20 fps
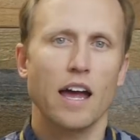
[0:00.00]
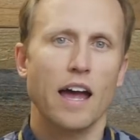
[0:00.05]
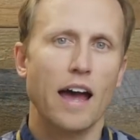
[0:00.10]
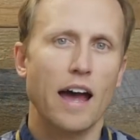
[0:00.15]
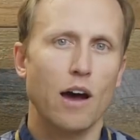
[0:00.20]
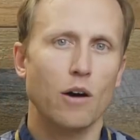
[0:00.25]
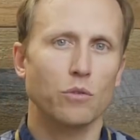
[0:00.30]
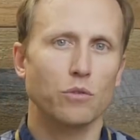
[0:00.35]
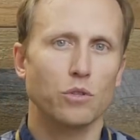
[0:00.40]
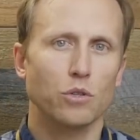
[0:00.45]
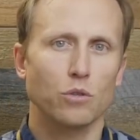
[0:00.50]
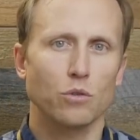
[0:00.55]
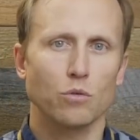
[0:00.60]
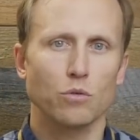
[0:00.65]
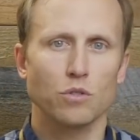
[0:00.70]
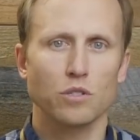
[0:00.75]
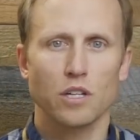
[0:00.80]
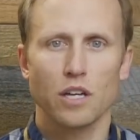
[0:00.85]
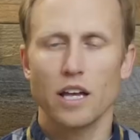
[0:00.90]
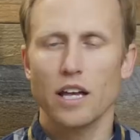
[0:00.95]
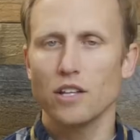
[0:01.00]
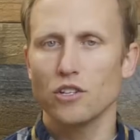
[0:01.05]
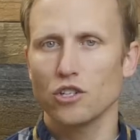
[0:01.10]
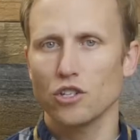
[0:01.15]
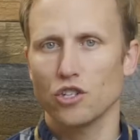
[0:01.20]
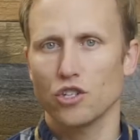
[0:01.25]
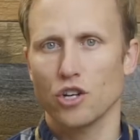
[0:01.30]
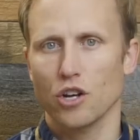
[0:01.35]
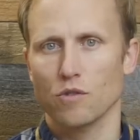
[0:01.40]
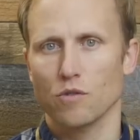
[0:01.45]
how-tos, and
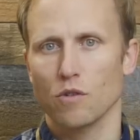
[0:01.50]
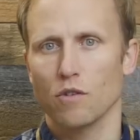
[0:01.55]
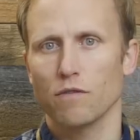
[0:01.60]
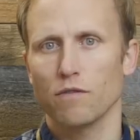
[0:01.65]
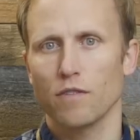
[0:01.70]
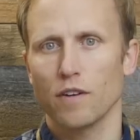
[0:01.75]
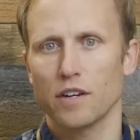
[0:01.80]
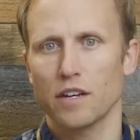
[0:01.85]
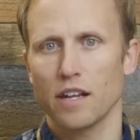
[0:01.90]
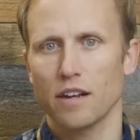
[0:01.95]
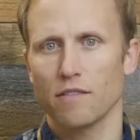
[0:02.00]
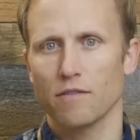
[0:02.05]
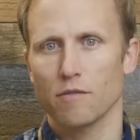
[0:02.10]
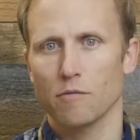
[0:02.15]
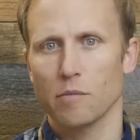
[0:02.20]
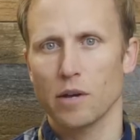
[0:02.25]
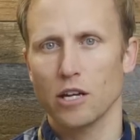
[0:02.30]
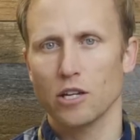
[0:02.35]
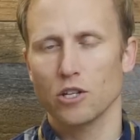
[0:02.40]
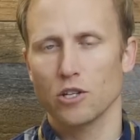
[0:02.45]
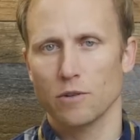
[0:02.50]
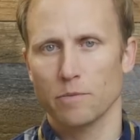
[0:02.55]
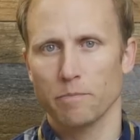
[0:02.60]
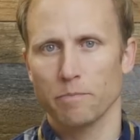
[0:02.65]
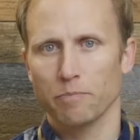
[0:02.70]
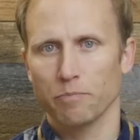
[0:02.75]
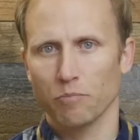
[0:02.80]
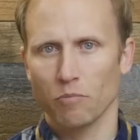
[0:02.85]
just general fun information.